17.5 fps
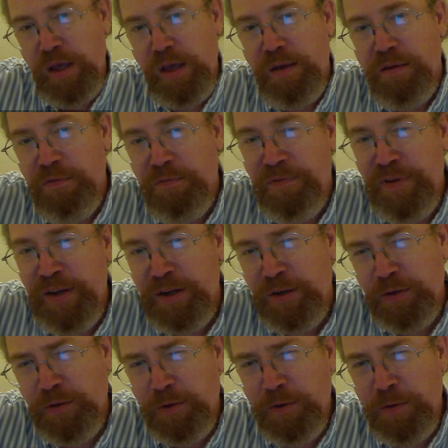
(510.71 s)

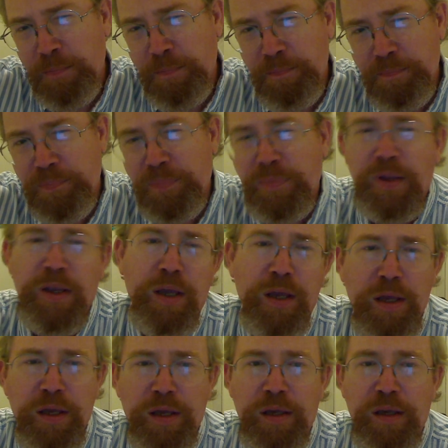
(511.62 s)
Vinegar,
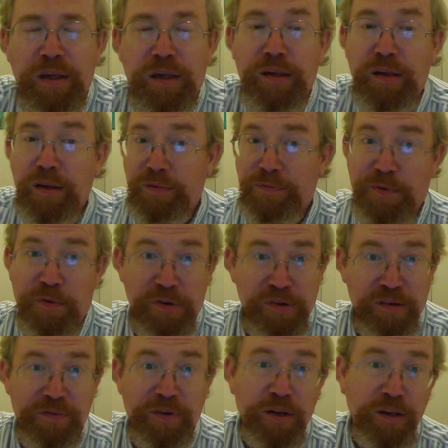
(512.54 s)

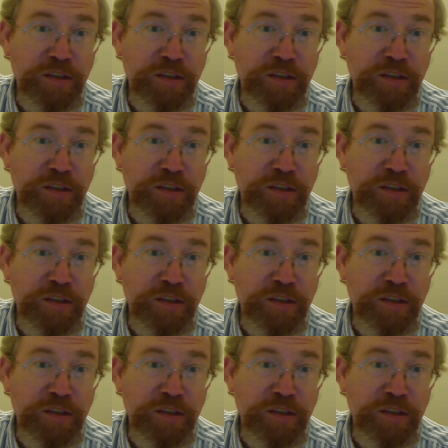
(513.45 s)
first of all,